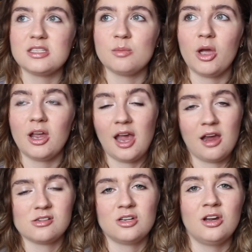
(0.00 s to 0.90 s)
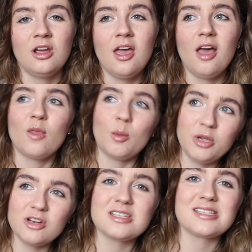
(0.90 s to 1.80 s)
It's about a character that
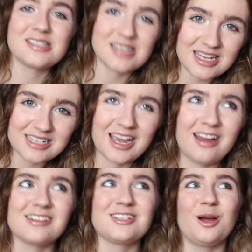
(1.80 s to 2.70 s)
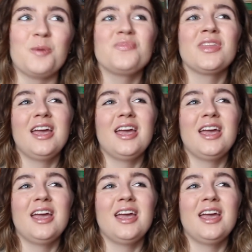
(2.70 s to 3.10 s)
appeared as a side character